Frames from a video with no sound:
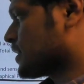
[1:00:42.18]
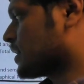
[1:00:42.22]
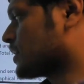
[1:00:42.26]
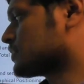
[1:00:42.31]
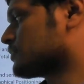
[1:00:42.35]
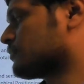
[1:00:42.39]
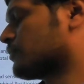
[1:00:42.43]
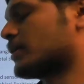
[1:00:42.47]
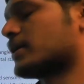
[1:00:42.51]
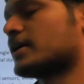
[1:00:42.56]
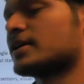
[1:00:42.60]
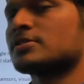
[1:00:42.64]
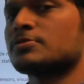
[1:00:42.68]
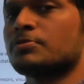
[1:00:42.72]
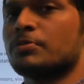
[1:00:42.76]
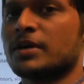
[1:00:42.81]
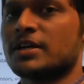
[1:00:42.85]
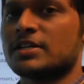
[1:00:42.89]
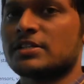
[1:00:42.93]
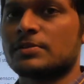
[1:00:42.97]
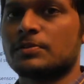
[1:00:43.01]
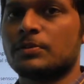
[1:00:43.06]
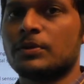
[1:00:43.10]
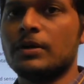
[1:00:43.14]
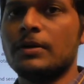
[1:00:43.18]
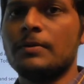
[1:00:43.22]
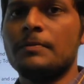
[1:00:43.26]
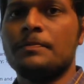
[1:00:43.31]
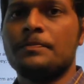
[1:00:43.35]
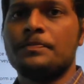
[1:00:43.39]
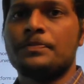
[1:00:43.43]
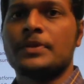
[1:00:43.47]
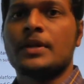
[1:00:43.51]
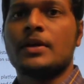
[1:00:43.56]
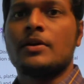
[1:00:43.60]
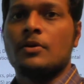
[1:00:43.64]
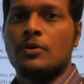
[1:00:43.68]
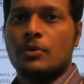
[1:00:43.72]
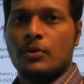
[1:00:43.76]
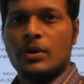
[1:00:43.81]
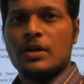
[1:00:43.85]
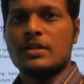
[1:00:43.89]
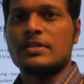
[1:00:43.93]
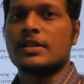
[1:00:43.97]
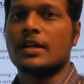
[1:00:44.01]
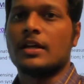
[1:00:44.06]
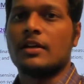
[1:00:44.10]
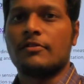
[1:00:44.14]
far as possible we will
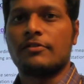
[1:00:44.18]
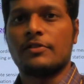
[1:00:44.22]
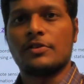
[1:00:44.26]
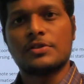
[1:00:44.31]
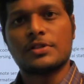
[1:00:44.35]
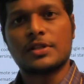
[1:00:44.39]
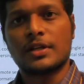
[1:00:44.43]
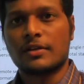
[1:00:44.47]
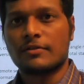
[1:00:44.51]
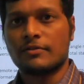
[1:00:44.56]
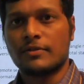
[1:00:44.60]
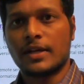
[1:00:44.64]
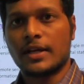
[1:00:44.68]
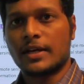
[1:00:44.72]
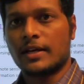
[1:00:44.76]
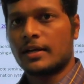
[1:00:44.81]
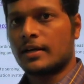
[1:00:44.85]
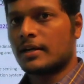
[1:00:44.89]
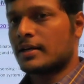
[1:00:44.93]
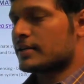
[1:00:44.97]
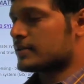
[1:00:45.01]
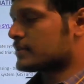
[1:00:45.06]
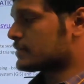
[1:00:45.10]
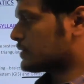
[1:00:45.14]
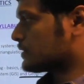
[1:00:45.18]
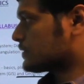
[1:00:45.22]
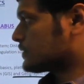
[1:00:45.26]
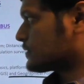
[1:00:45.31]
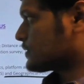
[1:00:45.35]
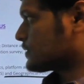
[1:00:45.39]
see in future if they increase this uh,